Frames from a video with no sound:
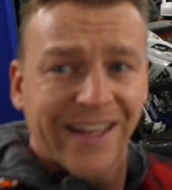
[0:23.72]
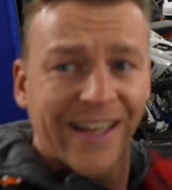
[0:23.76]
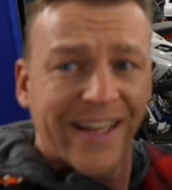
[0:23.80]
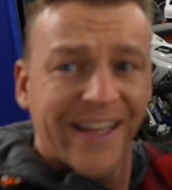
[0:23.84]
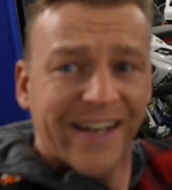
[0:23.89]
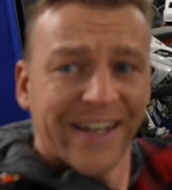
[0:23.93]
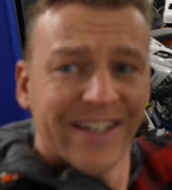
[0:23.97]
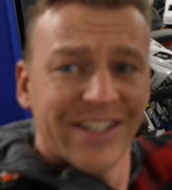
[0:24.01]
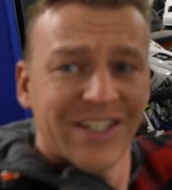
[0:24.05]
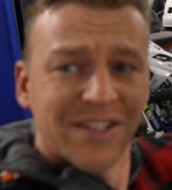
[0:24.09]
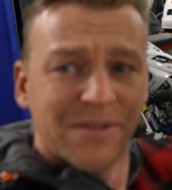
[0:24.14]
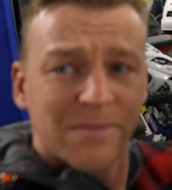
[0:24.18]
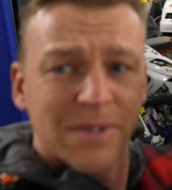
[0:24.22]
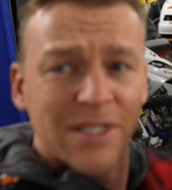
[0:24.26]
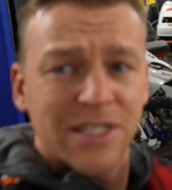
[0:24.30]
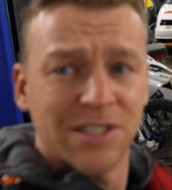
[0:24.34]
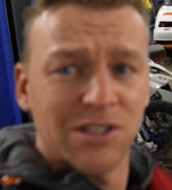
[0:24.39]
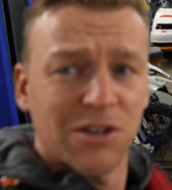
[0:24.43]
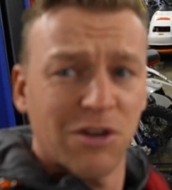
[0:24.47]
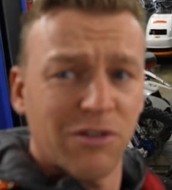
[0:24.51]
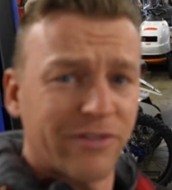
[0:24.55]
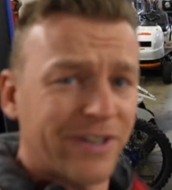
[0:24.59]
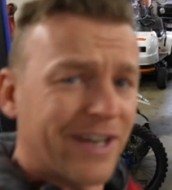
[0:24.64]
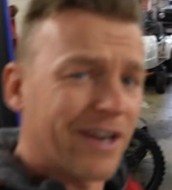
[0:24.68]
and the Jimny
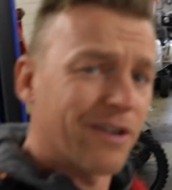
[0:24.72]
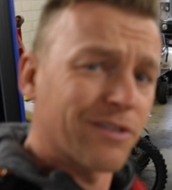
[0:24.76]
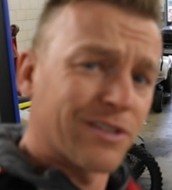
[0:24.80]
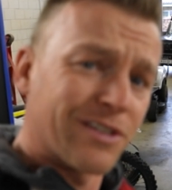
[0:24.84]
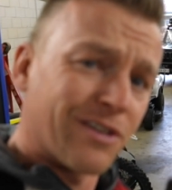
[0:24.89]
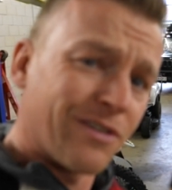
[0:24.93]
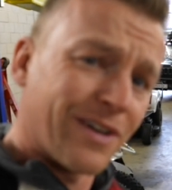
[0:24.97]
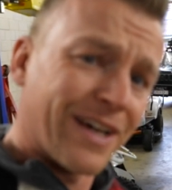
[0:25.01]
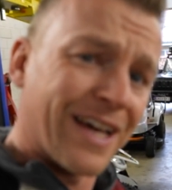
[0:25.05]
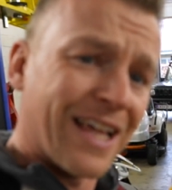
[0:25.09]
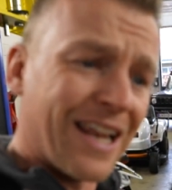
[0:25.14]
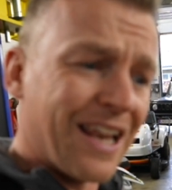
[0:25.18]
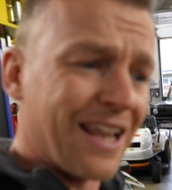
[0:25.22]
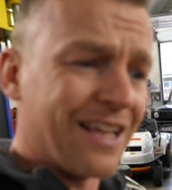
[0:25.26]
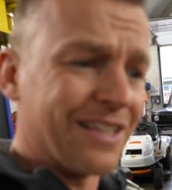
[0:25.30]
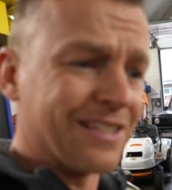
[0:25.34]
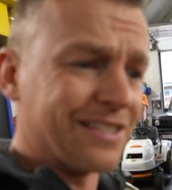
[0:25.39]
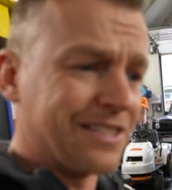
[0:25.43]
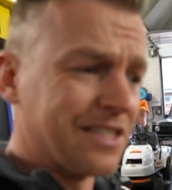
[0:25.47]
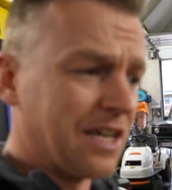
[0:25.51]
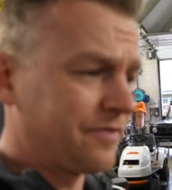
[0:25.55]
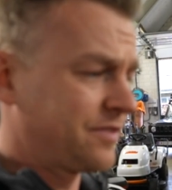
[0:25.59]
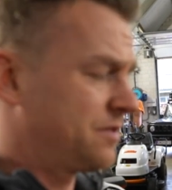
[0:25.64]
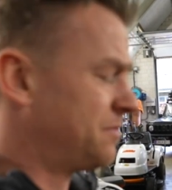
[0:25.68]
is over there, so I got a lot of
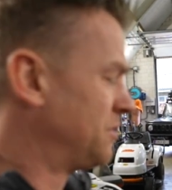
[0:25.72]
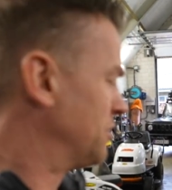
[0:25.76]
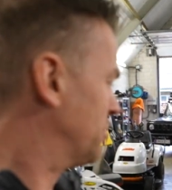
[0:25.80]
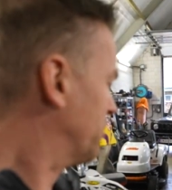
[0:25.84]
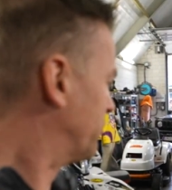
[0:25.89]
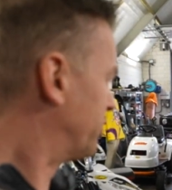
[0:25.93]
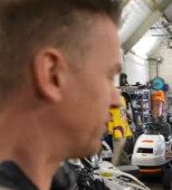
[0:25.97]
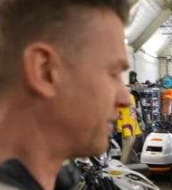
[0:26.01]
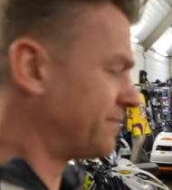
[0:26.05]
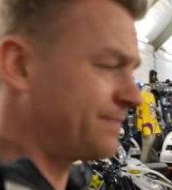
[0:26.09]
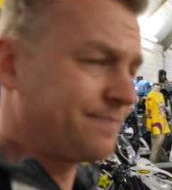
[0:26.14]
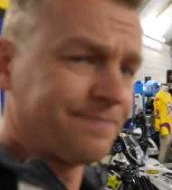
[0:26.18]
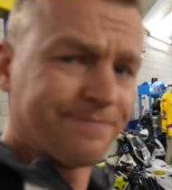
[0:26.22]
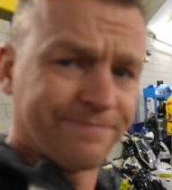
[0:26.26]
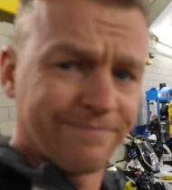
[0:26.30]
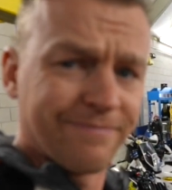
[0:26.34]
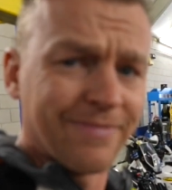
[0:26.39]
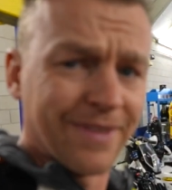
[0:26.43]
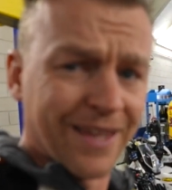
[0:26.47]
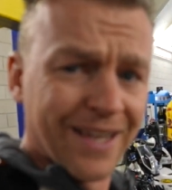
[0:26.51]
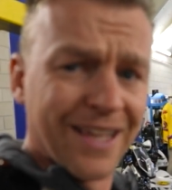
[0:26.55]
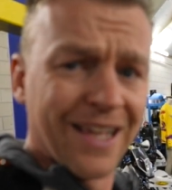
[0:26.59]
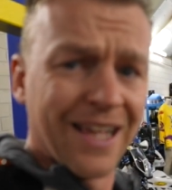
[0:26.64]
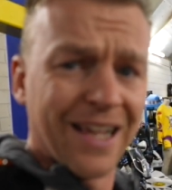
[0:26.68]
stuff to move.
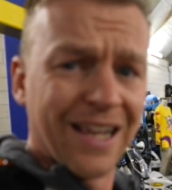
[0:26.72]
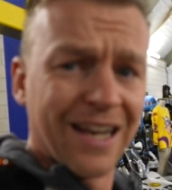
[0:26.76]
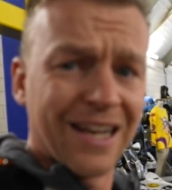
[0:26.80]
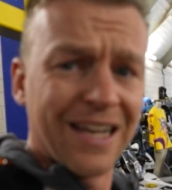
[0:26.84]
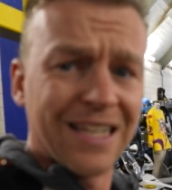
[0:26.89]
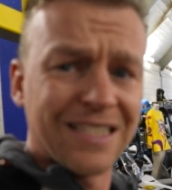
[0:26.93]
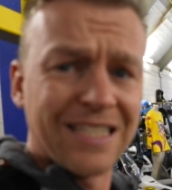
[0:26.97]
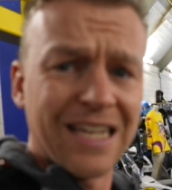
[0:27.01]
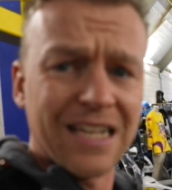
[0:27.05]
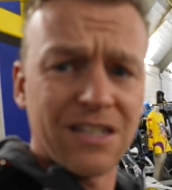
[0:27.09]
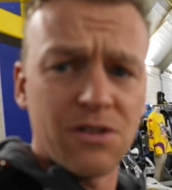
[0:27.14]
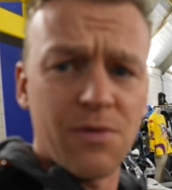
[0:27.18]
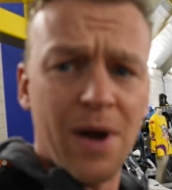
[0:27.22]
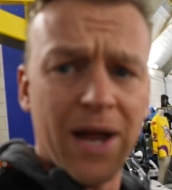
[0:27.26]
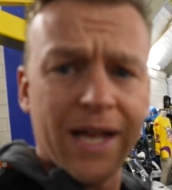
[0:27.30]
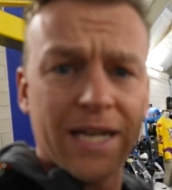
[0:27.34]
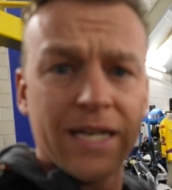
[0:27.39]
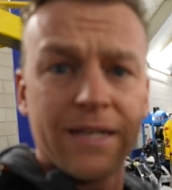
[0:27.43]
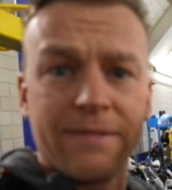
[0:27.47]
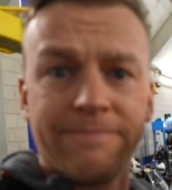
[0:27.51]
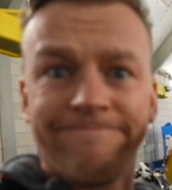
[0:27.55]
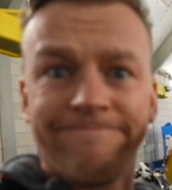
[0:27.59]
Let's get cracking.